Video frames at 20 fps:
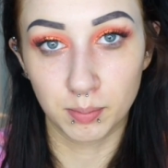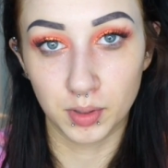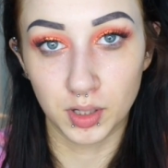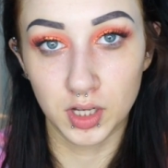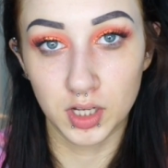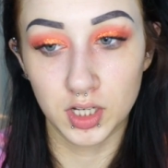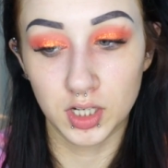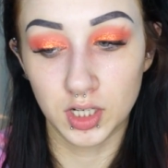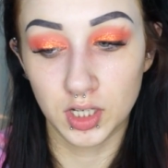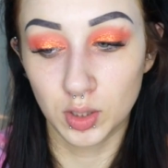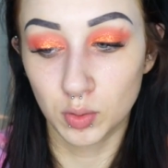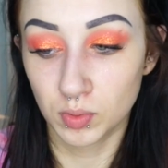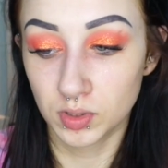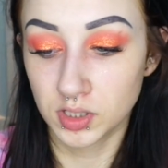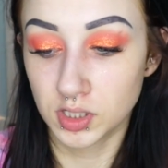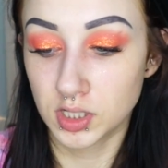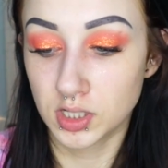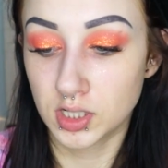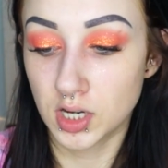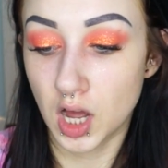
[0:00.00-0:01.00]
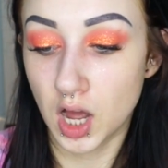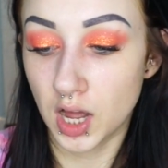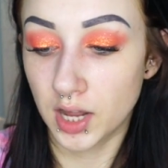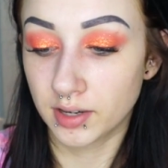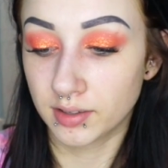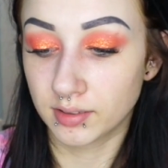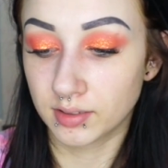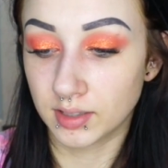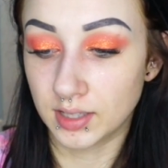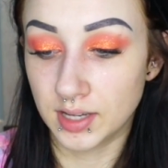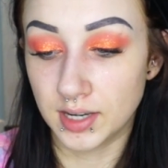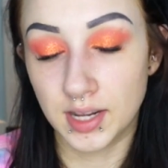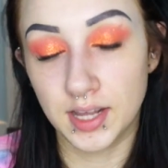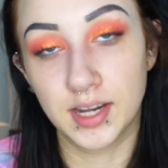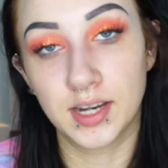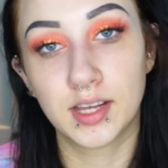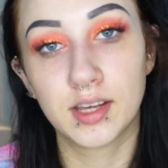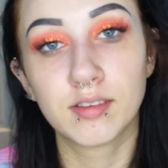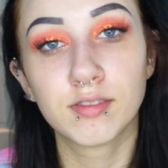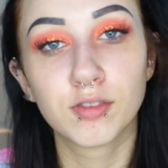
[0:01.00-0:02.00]
but it was not in
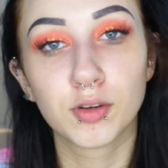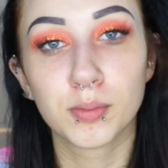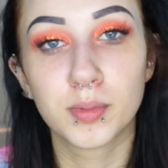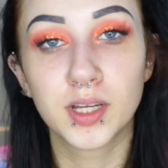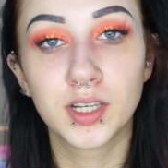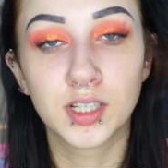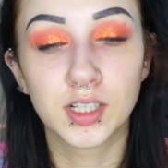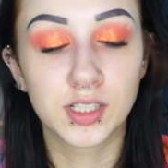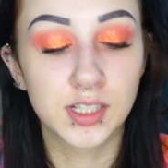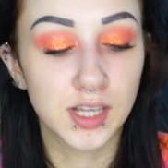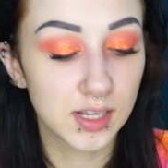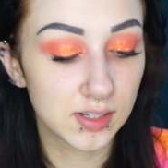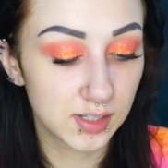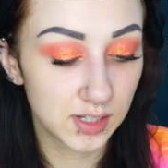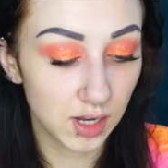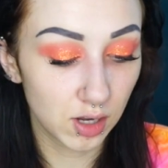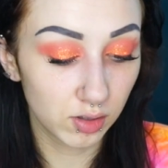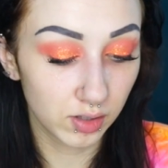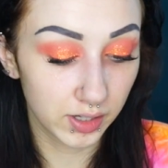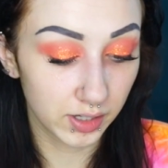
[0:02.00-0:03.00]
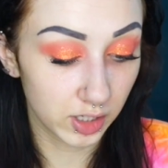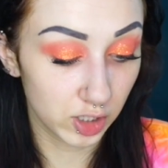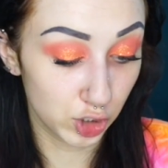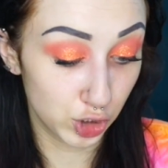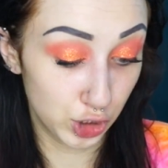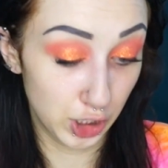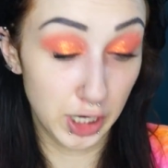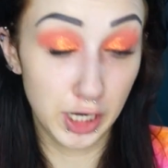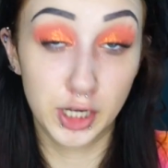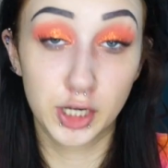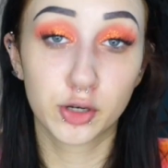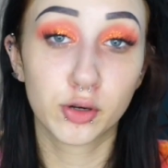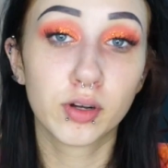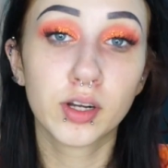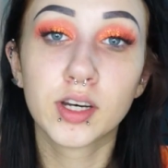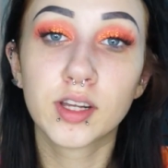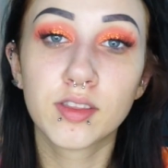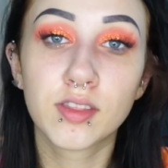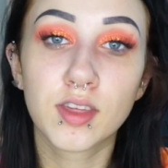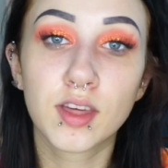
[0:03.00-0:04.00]
any for me to test out like a shade or
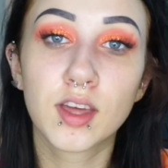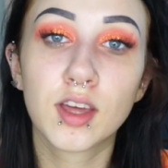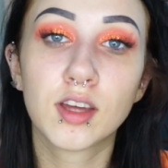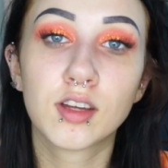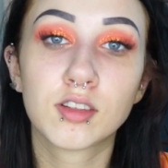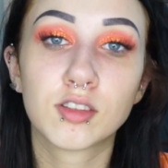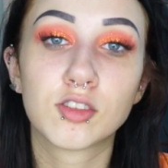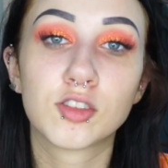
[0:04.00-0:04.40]
anything,